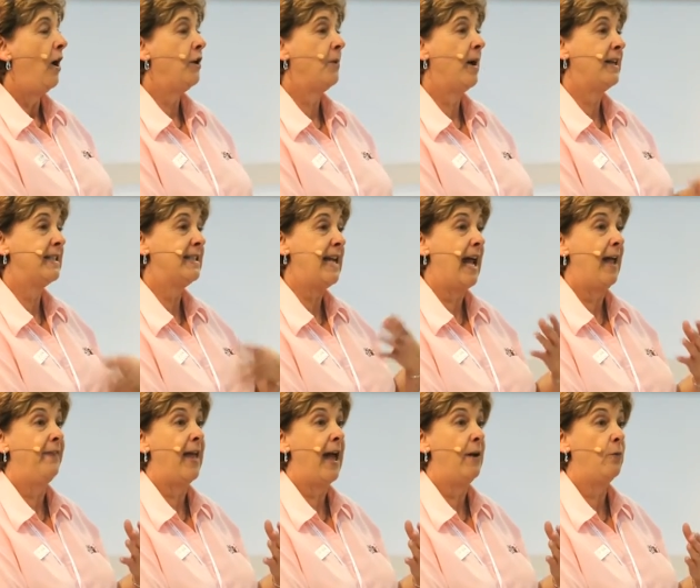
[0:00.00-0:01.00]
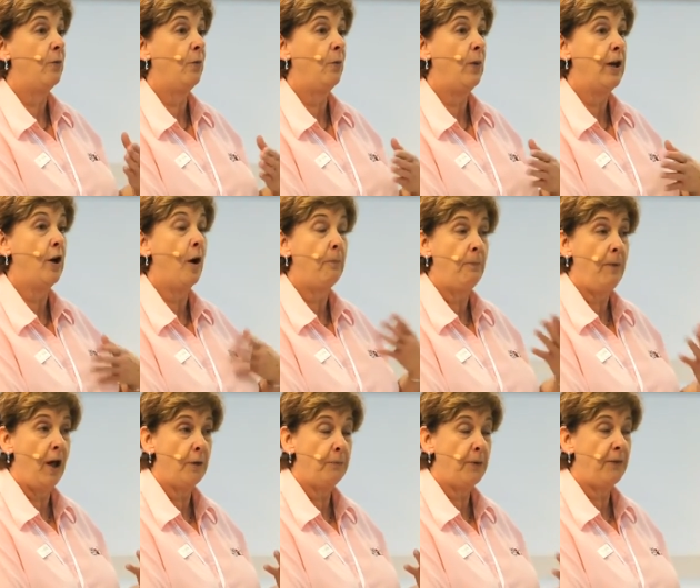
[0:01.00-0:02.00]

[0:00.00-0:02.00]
you understand that we're not health